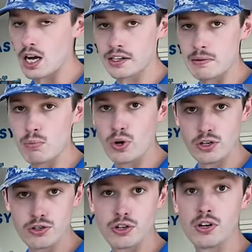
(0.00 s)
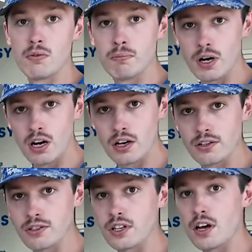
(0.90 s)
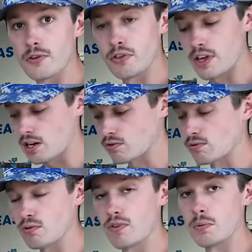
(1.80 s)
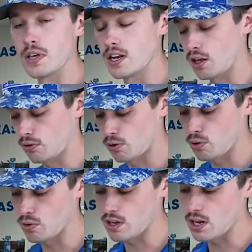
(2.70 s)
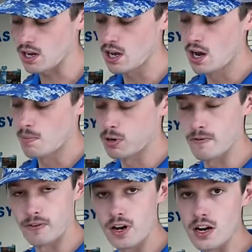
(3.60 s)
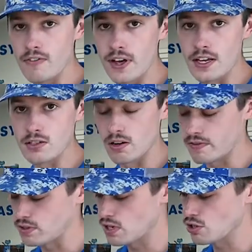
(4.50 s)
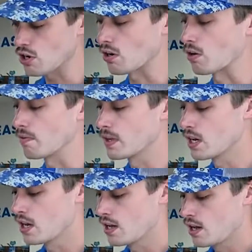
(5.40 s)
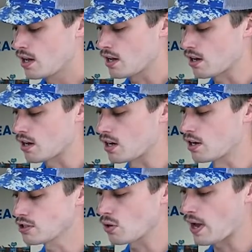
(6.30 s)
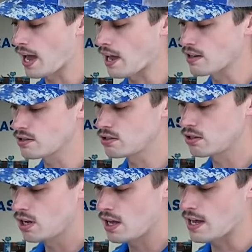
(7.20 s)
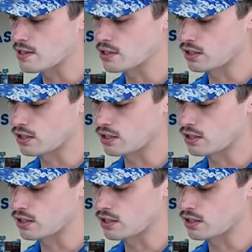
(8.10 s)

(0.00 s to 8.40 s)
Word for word: blocking moisture and bugs and other things from getting through the perforated face of the Z-channel. It also has a